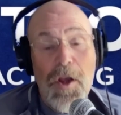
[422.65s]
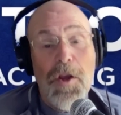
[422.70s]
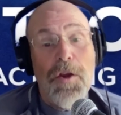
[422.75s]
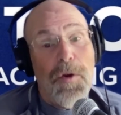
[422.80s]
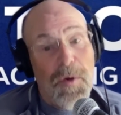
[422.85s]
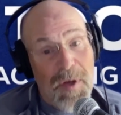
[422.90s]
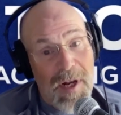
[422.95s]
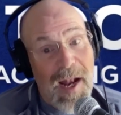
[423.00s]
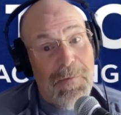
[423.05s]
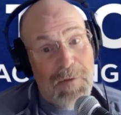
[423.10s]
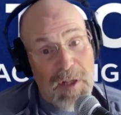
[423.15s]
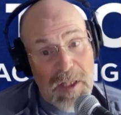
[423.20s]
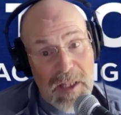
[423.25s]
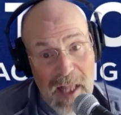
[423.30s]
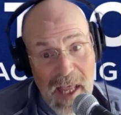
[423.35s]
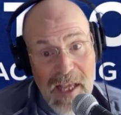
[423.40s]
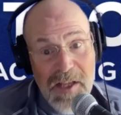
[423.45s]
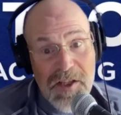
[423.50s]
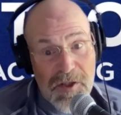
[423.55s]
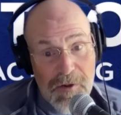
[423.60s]
You could have a
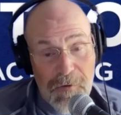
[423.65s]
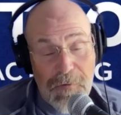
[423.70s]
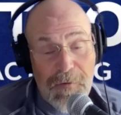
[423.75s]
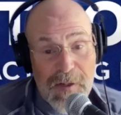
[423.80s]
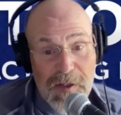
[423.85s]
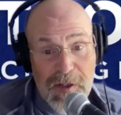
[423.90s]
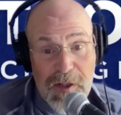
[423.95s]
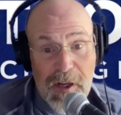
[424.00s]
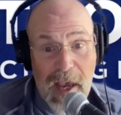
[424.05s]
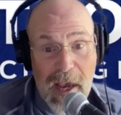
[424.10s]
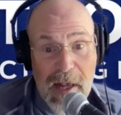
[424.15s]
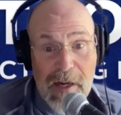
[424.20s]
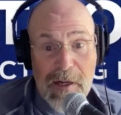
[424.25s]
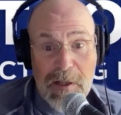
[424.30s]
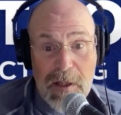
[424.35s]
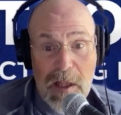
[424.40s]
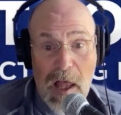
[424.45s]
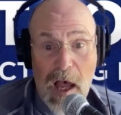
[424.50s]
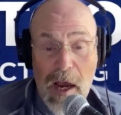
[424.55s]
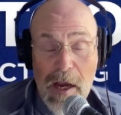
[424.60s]
less sophisticated
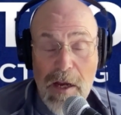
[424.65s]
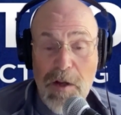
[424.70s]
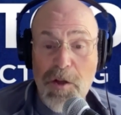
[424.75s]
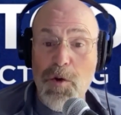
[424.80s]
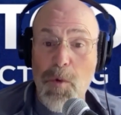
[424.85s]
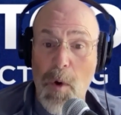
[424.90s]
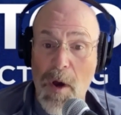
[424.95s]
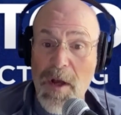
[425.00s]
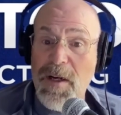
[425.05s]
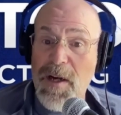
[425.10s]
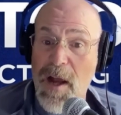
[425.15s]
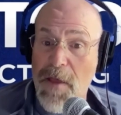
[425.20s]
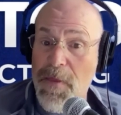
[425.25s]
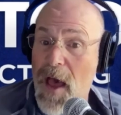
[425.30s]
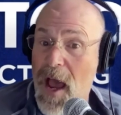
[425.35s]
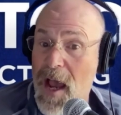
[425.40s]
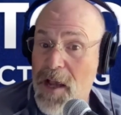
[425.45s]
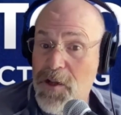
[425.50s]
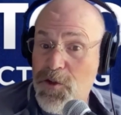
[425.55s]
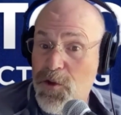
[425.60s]
client. You want it on the
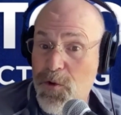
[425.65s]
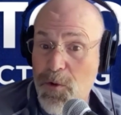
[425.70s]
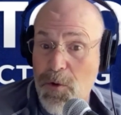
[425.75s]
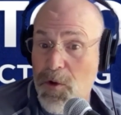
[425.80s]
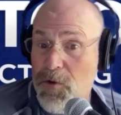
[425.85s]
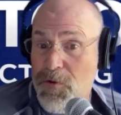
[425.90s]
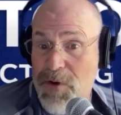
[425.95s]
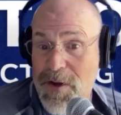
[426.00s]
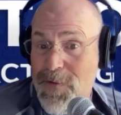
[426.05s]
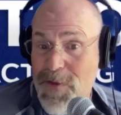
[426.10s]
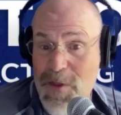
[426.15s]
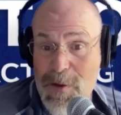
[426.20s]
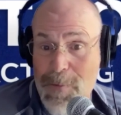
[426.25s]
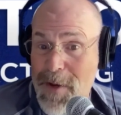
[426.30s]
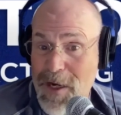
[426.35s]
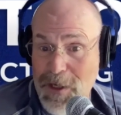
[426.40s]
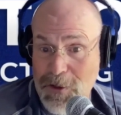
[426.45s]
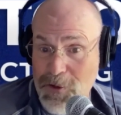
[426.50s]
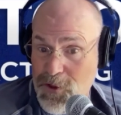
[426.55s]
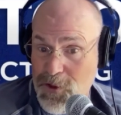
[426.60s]
high school or even the
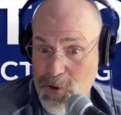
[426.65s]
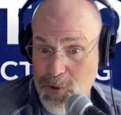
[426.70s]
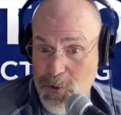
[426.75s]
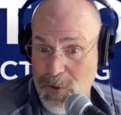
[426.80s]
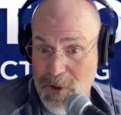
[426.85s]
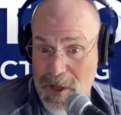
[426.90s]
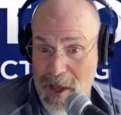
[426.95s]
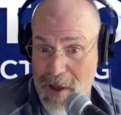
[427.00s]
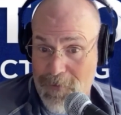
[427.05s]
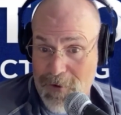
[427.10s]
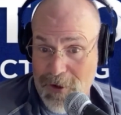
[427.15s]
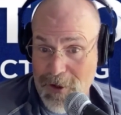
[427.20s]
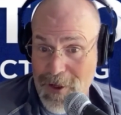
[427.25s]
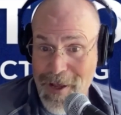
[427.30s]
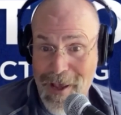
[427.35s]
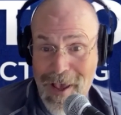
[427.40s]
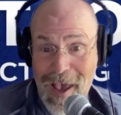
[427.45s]
middle school level.